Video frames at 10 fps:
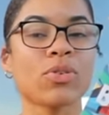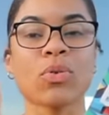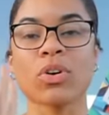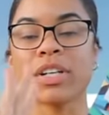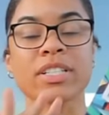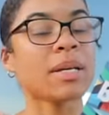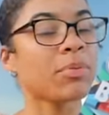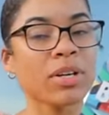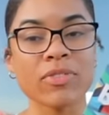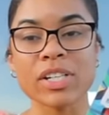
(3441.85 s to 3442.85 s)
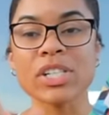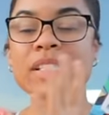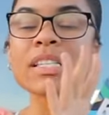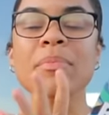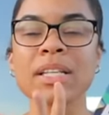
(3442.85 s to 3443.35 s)
or contemporary
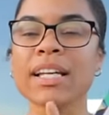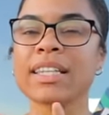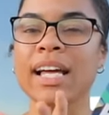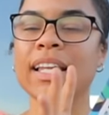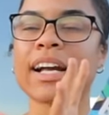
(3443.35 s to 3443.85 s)
fiction, something like that.